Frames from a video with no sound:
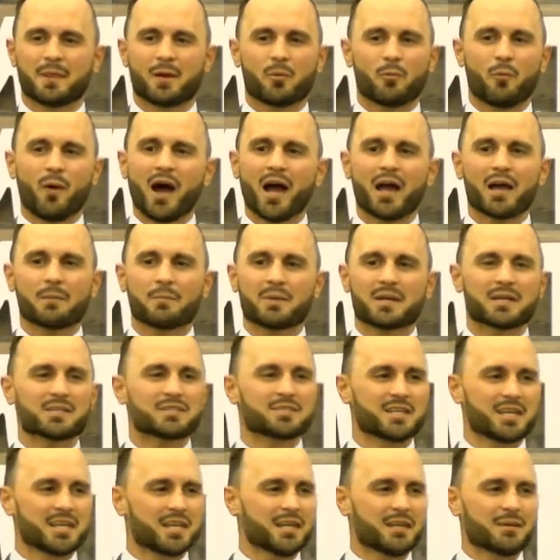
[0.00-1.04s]
Why? Because
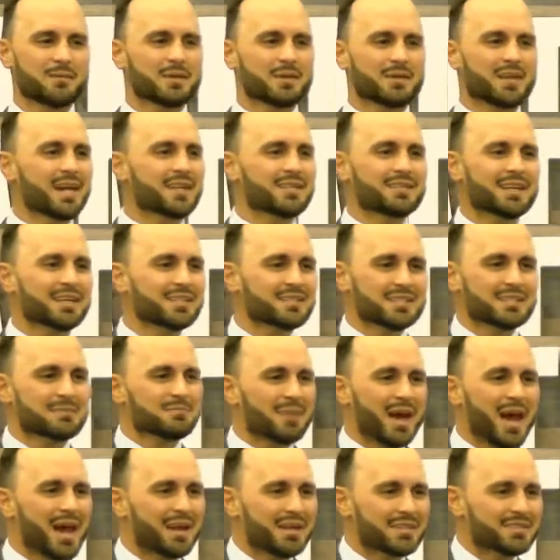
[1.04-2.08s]
the enemy, that doesn't
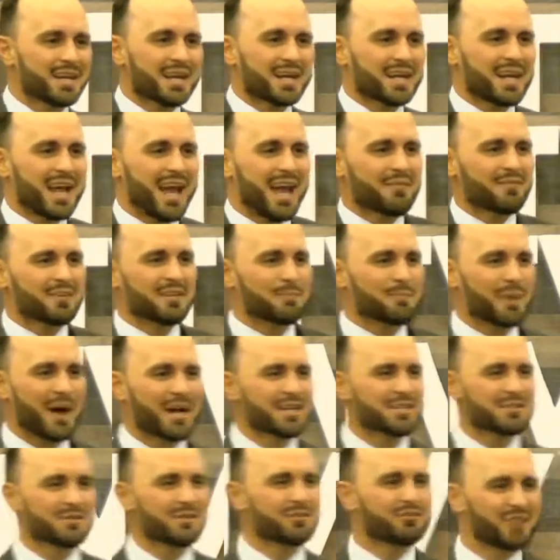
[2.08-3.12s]
matter. It's not going to have any
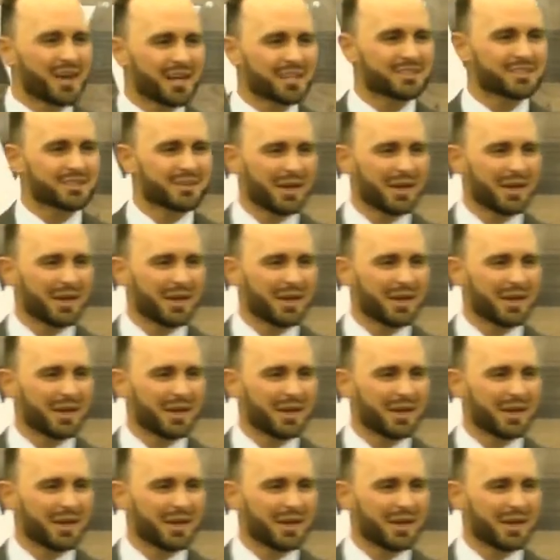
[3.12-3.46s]
positive effect in